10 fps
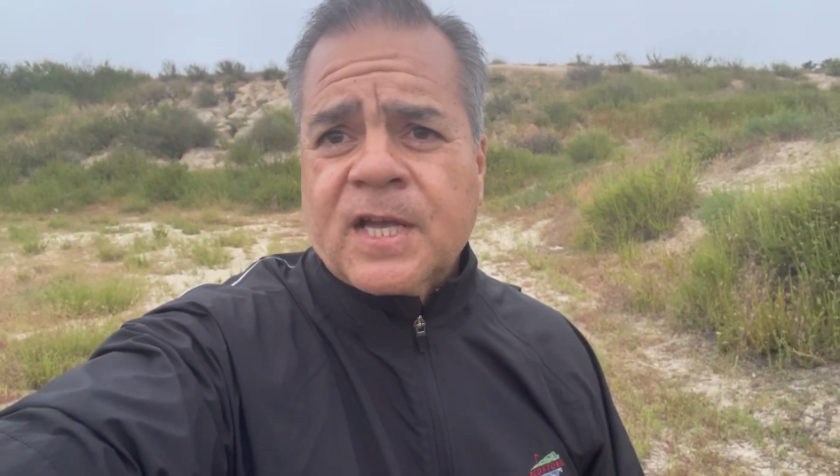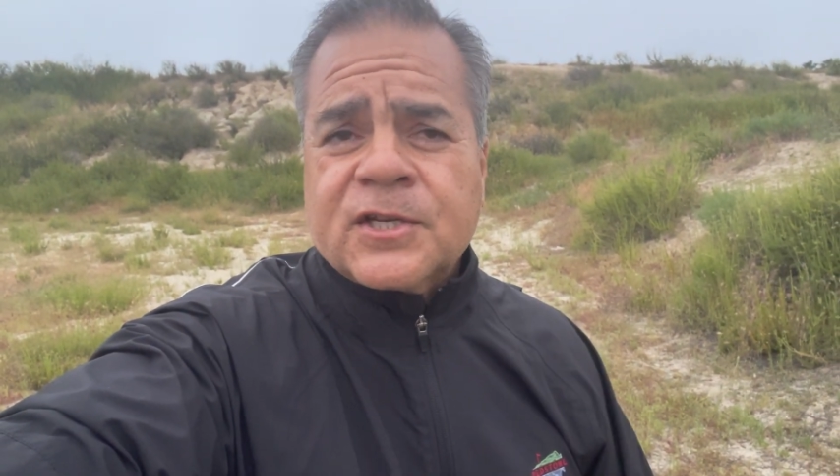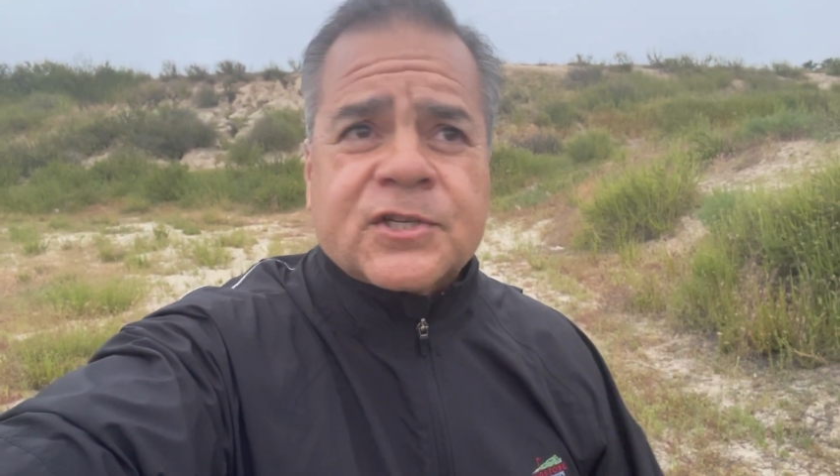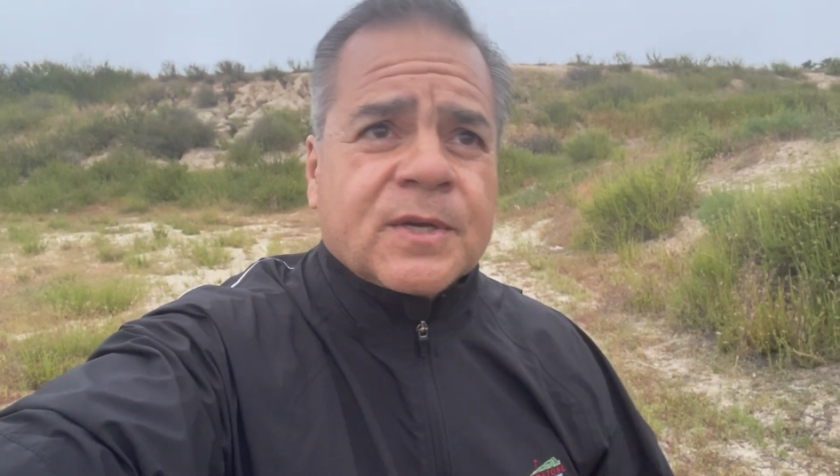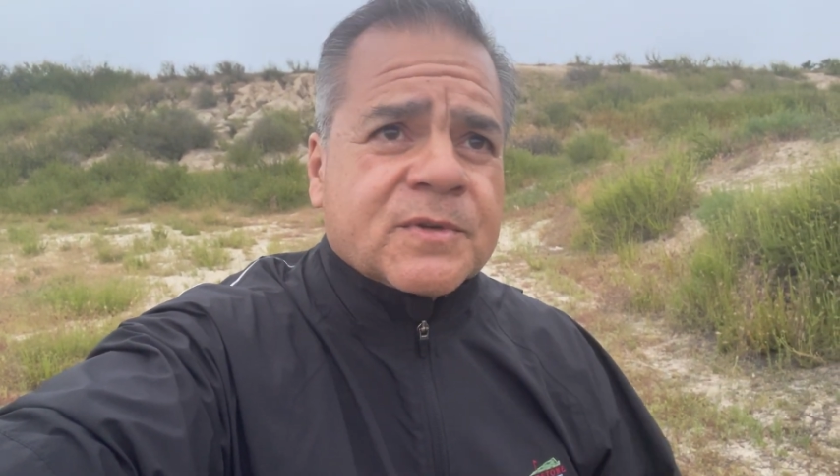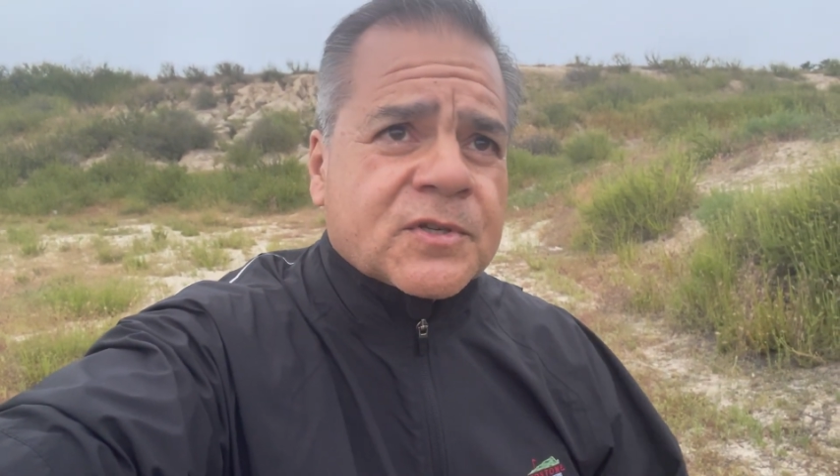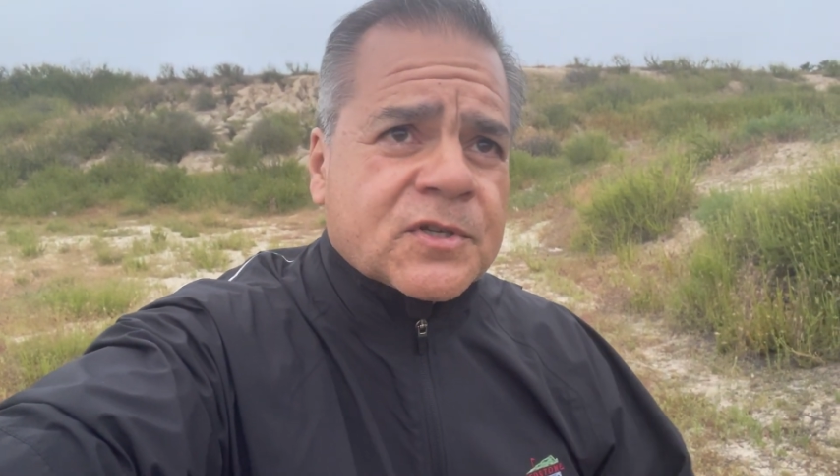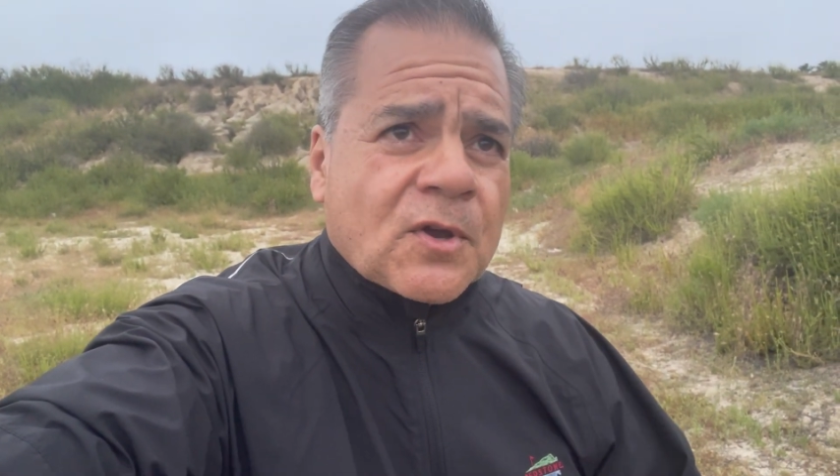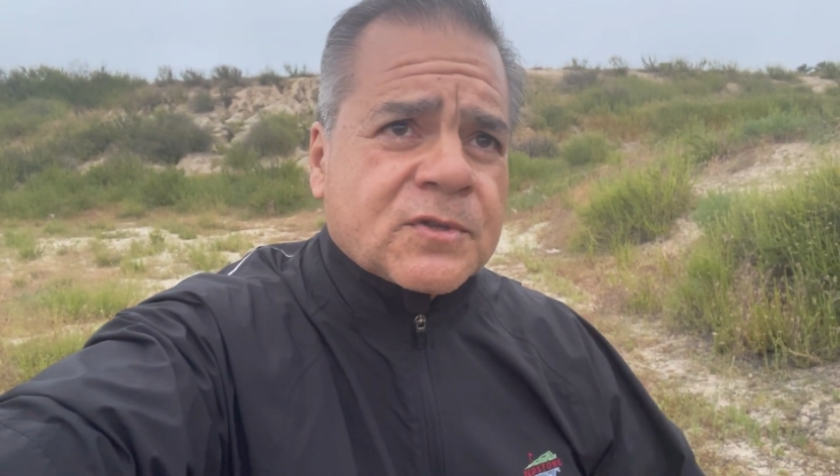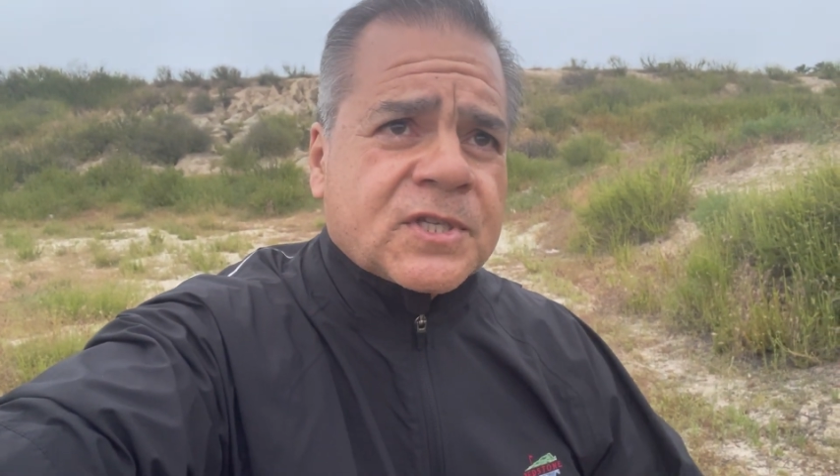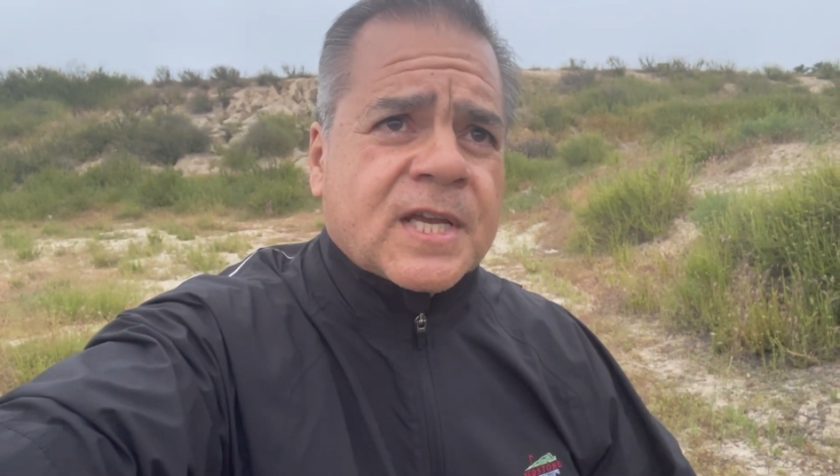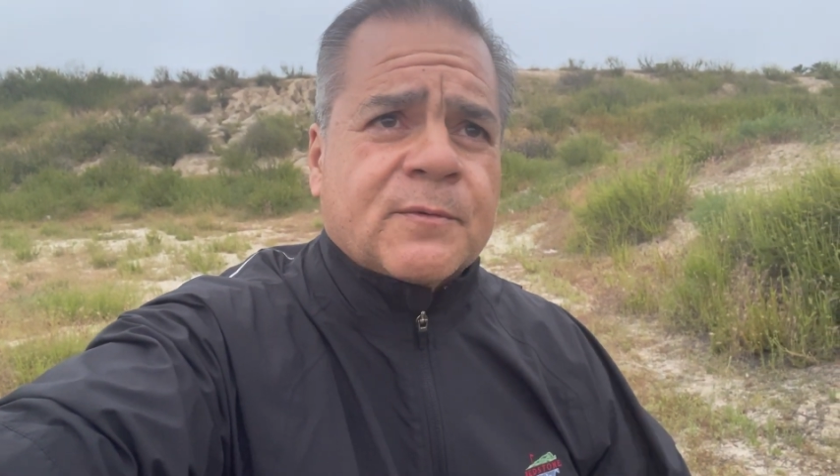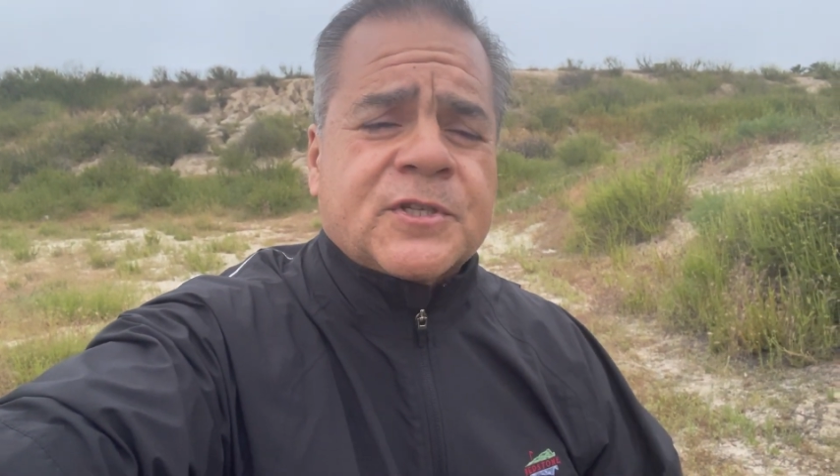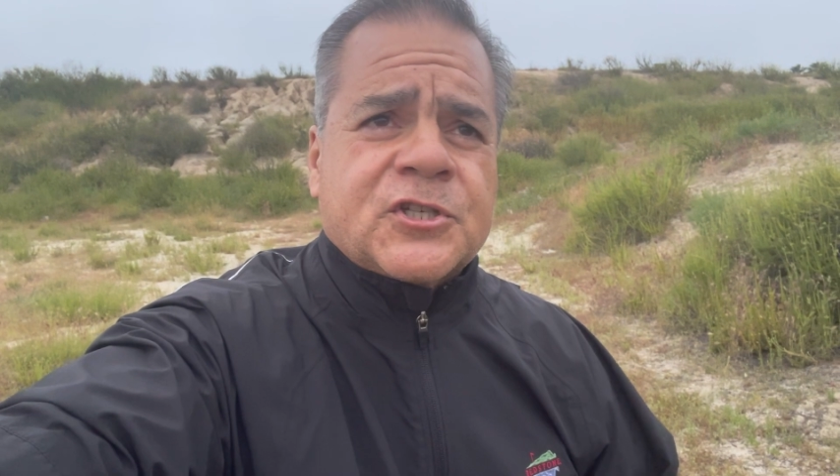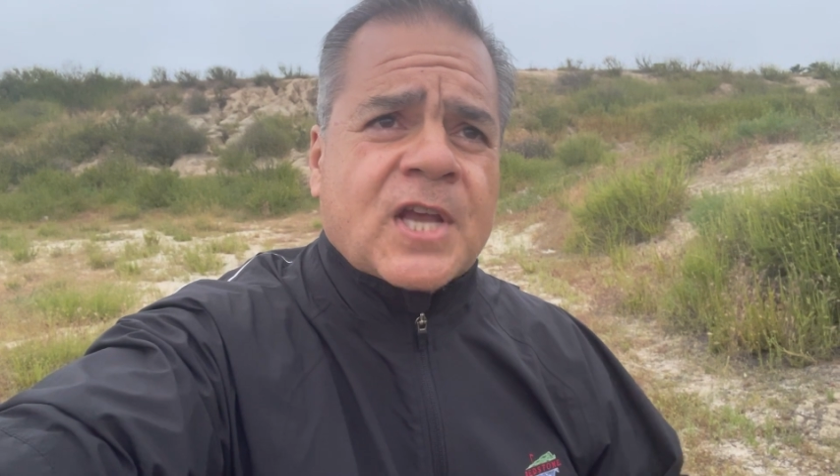She was associated
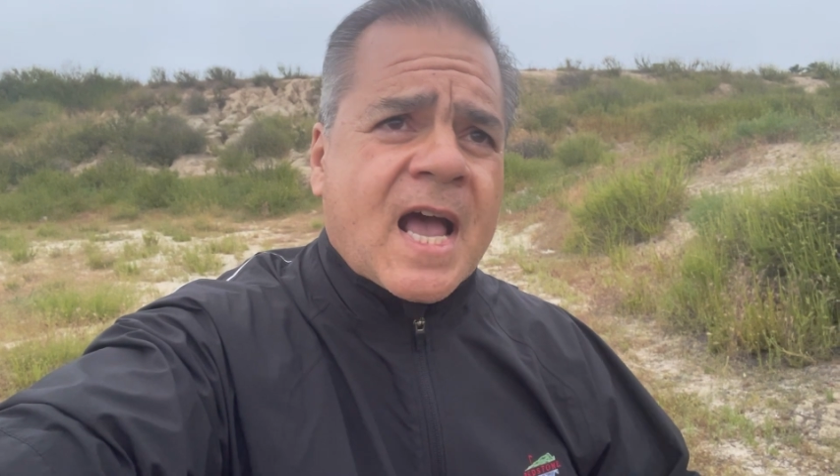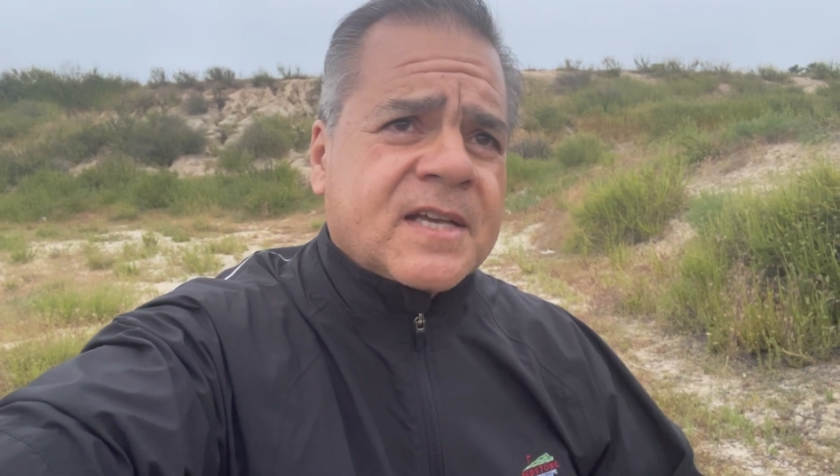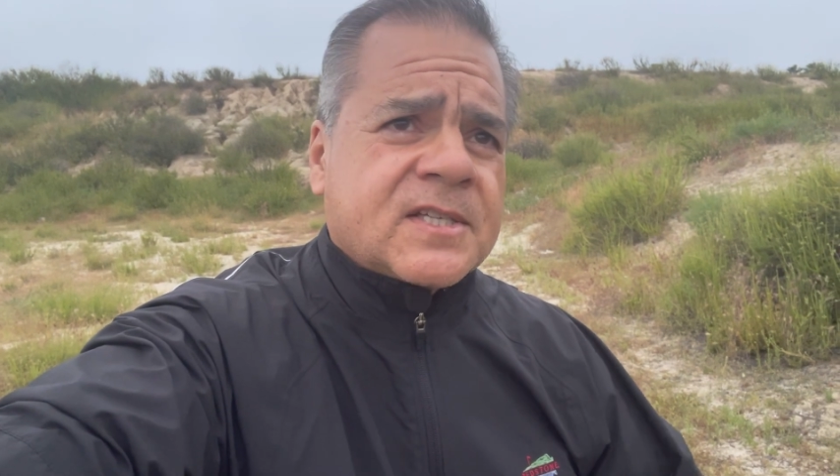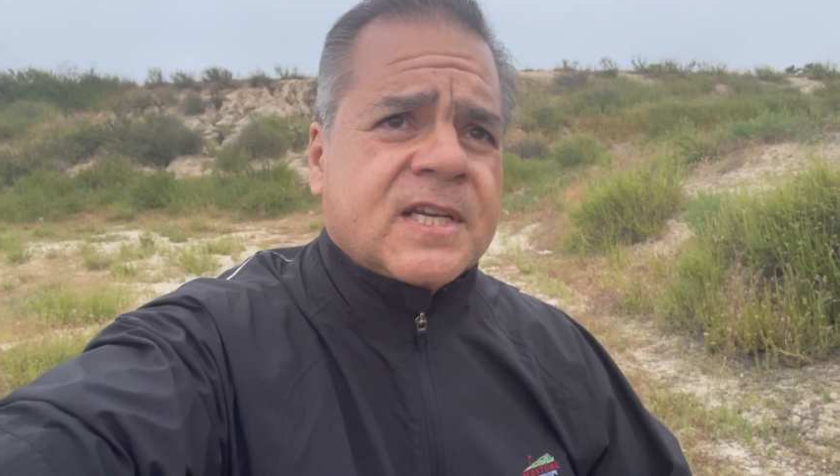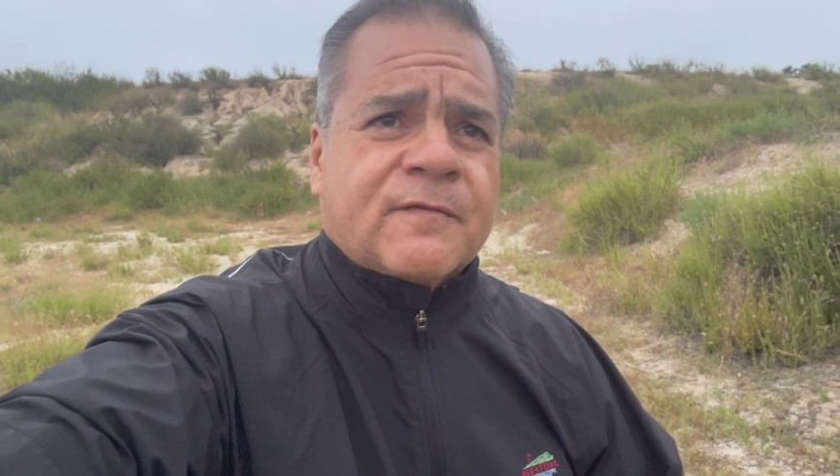with chastity